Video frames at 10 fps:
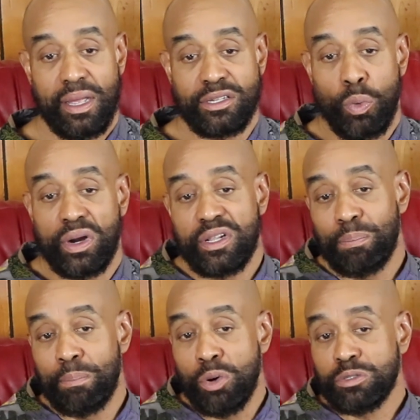is one of
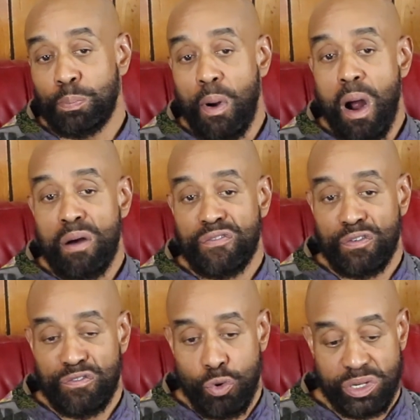the most
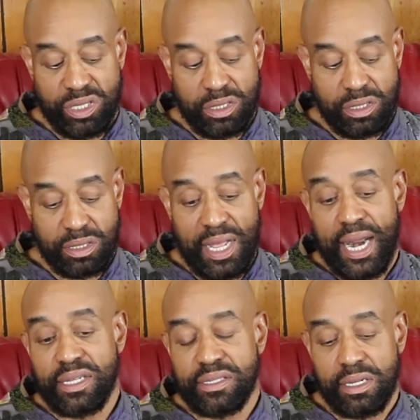powerful forces
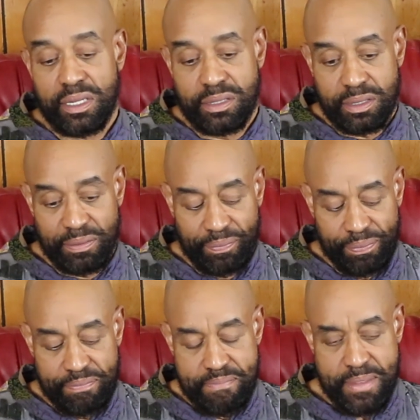that exist.
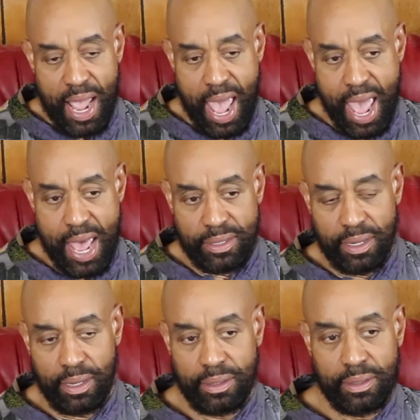
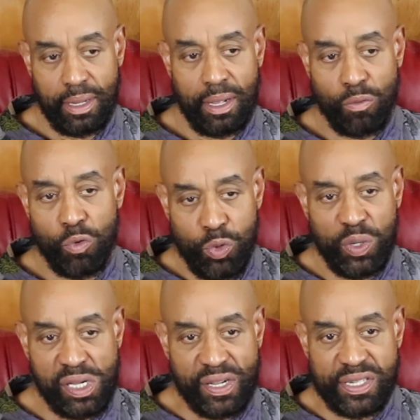And when we
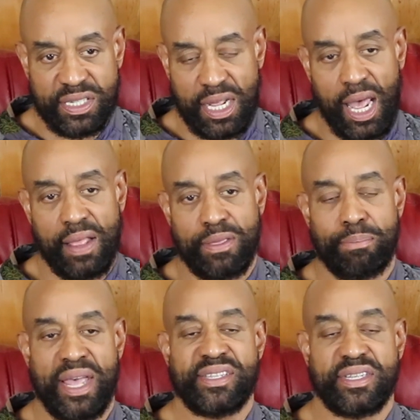really understand the
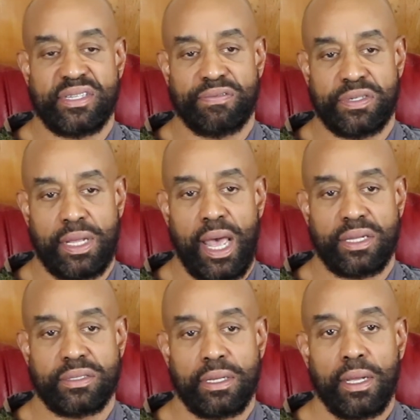basis of
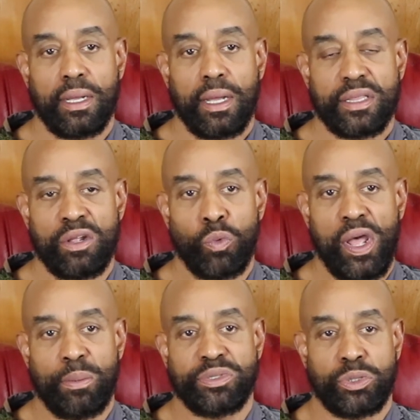sex, then
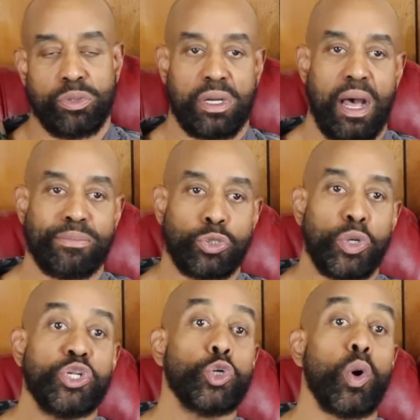we're able to come
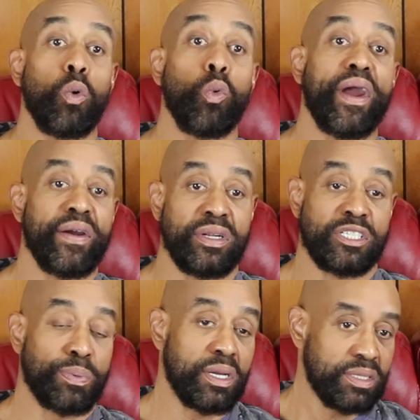to a new
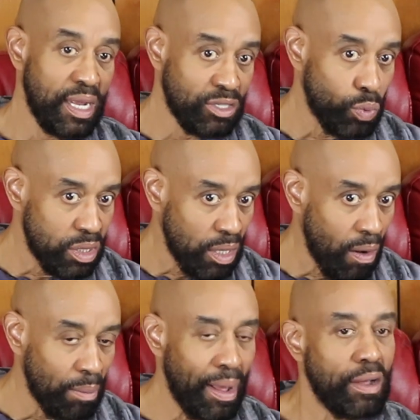awareness, because that's what it's
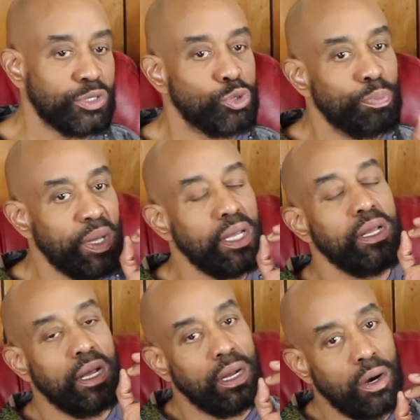all about, to
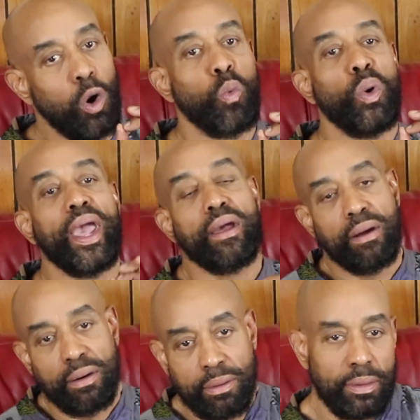be
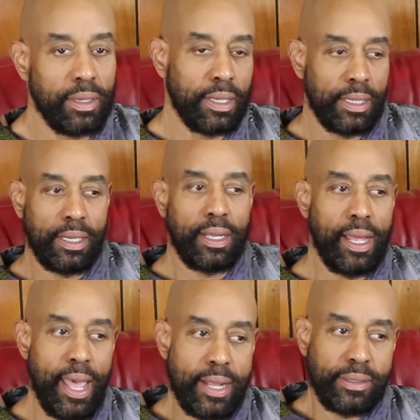aware.
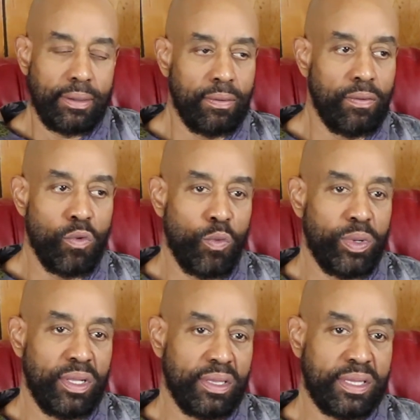And when
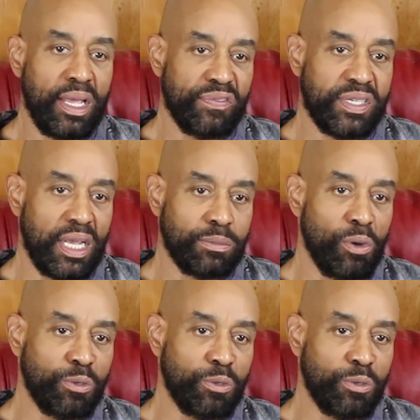we think of sex,